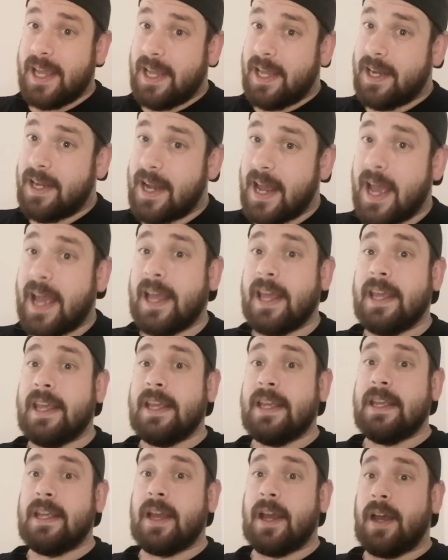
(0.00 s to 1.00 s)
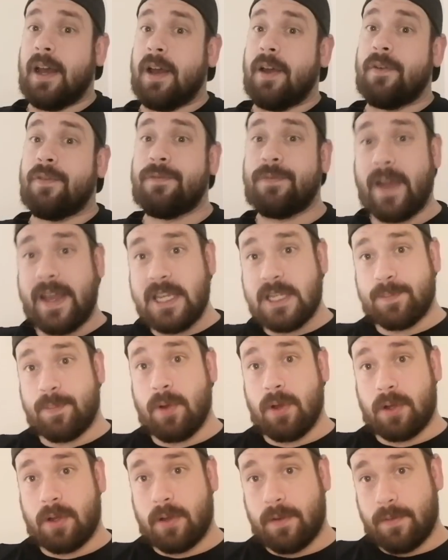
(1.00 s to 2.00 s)
in a uh,
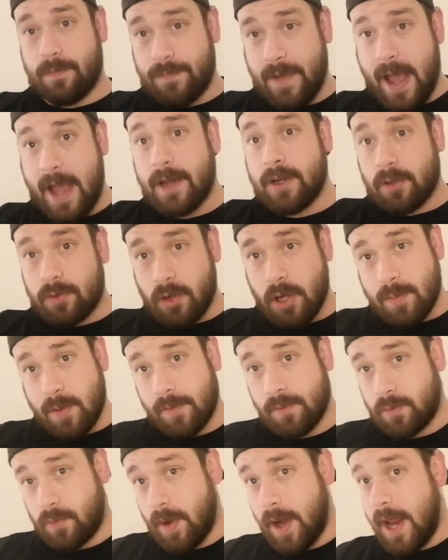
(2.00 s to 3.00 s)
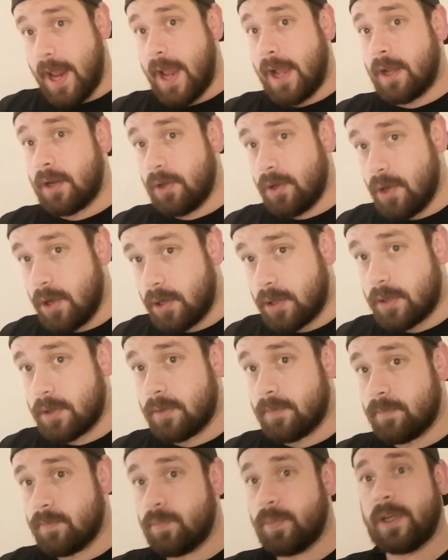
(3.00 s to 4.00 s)
Facebook fan group of Greg, look,
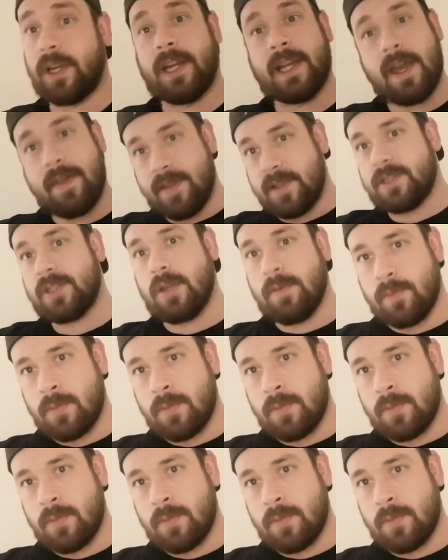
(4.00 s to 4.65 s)
we're going to get the